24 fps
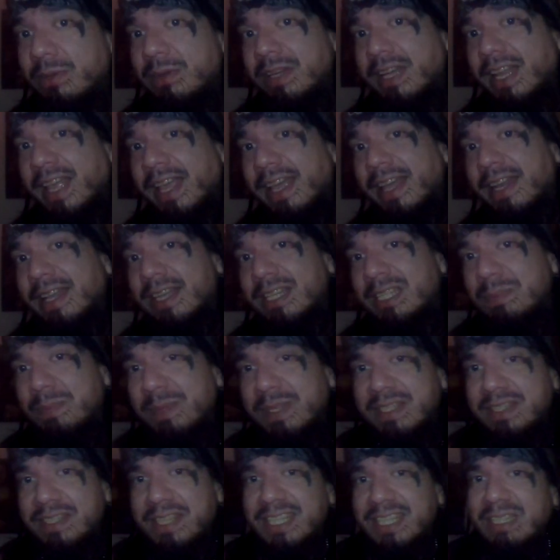gland has been
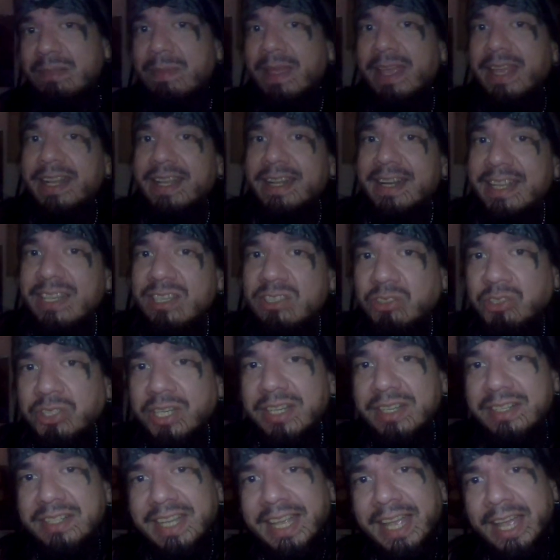systematically
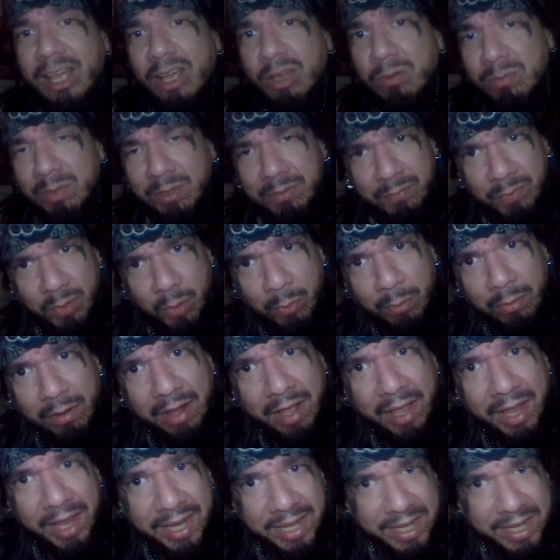shut down with fluoride